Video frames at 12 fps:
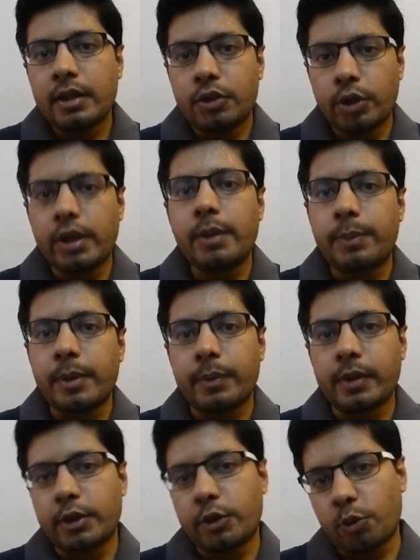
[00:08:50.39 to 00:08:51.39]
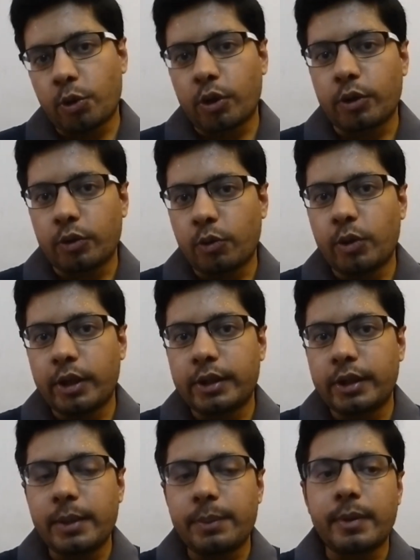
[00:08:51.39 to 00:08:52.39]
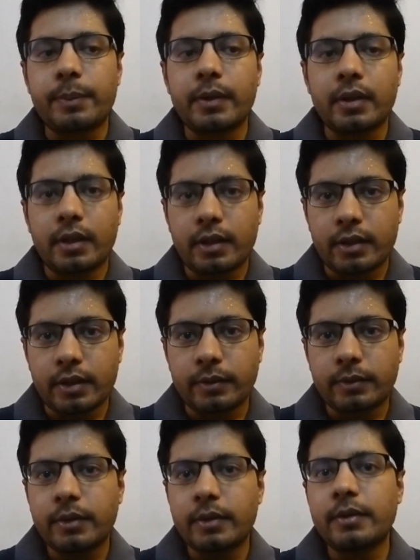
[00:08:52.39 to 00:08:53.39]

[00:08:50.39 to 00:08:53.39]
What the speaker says: Three people in total, only three people